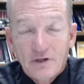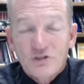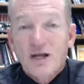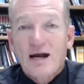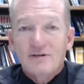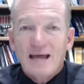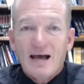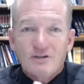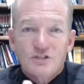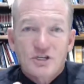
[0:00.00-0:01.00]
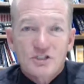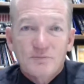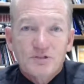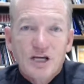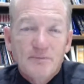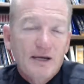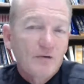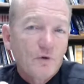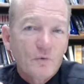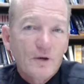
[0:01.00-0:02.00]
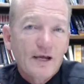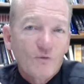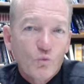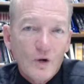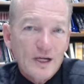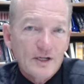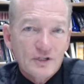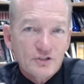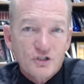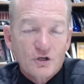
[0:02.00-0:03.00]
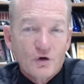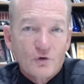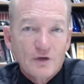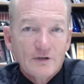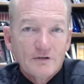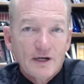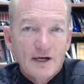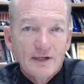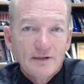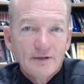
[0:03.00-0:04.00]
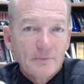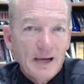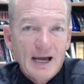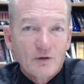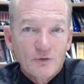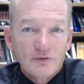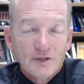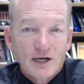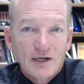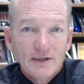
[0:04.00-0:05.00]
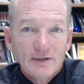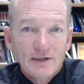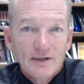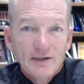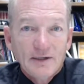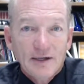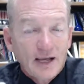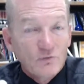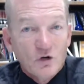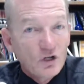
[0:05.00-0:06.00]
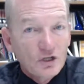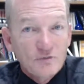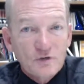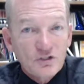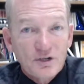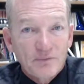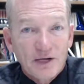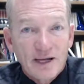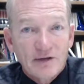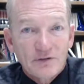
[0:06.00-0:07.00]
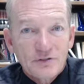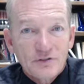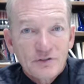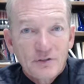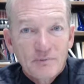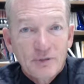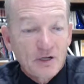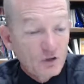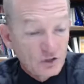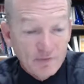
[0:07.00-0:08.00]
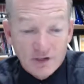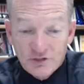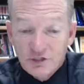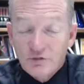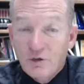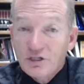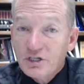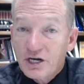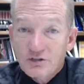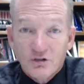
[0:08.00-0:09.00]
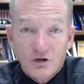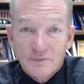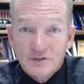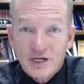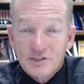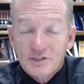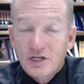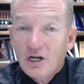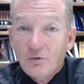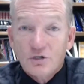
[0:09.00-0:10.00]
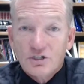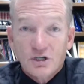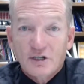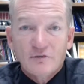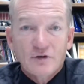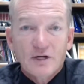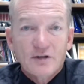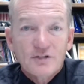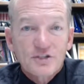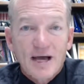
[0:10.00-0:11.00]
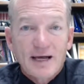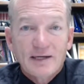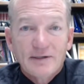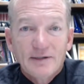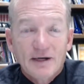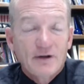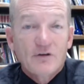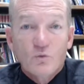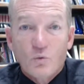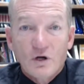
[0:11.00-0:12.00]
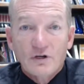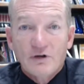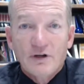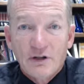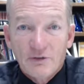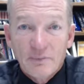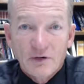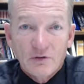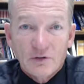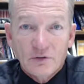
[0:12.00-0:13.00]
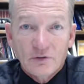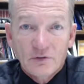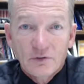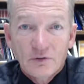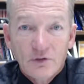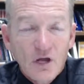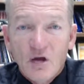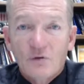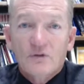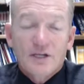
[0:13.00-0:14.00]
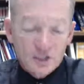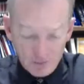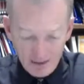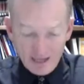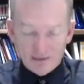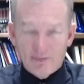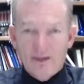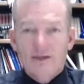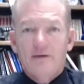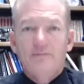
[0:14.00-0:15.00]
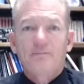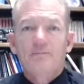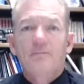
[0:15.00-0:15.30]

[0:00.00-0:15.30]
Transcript: You see, our doubt systems come in when we have witnessed the glory of God, the power of God, and we're looking for something else. Because of our situation, our circumstances, we're just looking for another sign, another wonder, another miracle. No, get your mind made up.